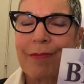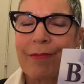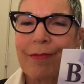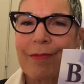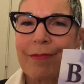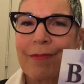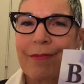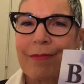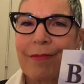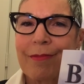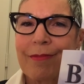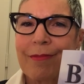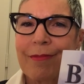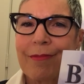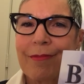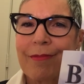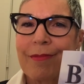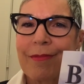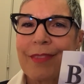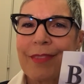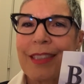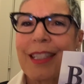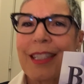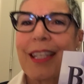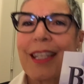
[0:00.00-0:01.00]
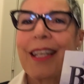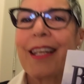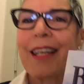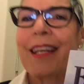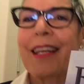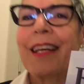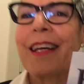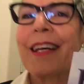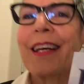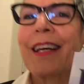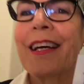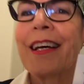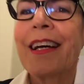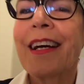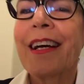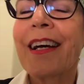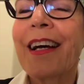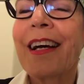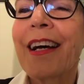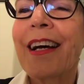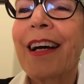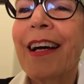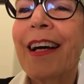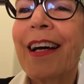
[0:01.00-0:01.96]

Nobody speaks.